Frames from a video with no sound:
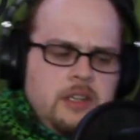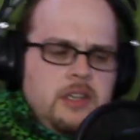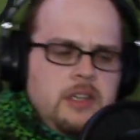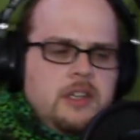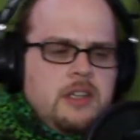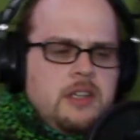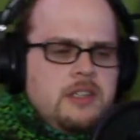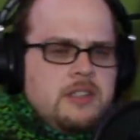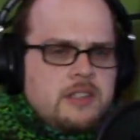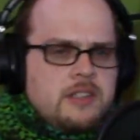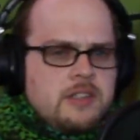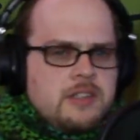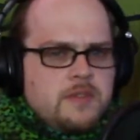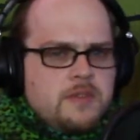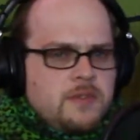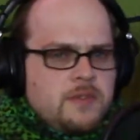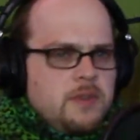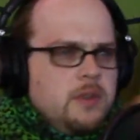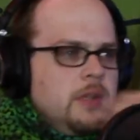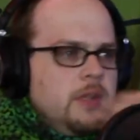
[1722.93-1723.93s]
exists
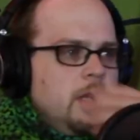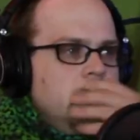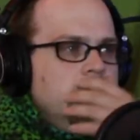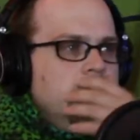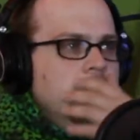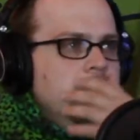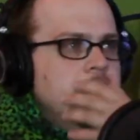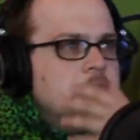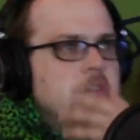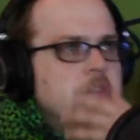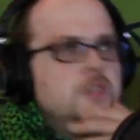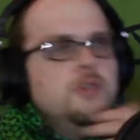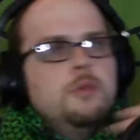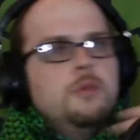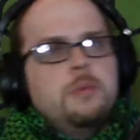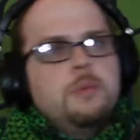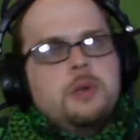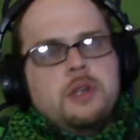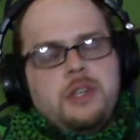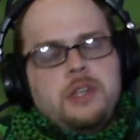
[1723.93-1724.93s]
for like a
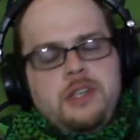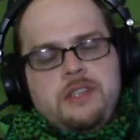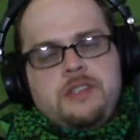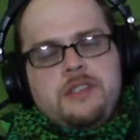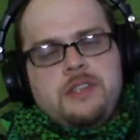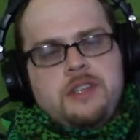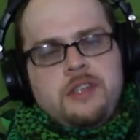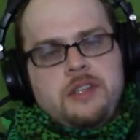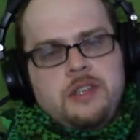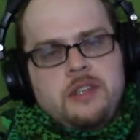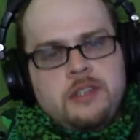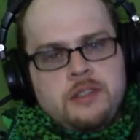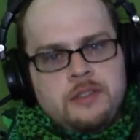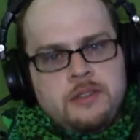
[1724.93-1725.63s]
super easy,